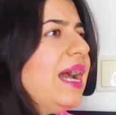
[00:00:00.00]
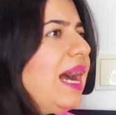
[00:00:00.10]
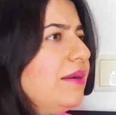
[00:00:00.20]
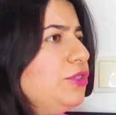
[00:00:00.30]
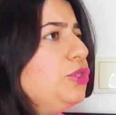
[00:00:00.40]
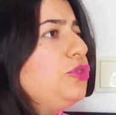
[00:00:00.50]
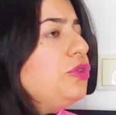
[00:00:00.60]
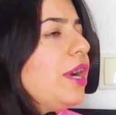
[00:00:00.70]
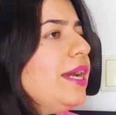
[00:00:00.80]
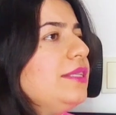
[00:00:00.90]
Have you
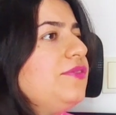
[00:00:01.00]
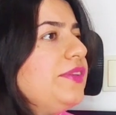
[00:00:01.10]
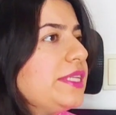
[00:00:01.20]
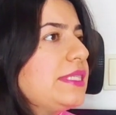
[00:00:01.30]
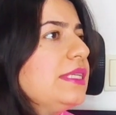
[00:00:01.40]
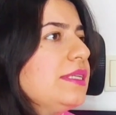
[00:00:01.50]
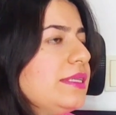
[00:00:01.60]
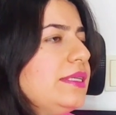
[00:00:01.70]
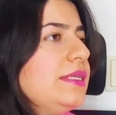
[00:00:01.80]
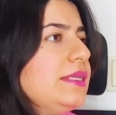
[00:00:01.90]
tried fixing
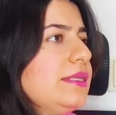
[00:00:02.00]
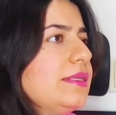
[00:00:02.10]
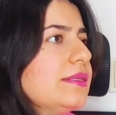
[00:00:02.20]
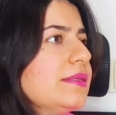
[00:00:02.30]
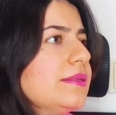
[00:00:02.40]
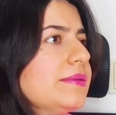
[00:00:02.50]
it?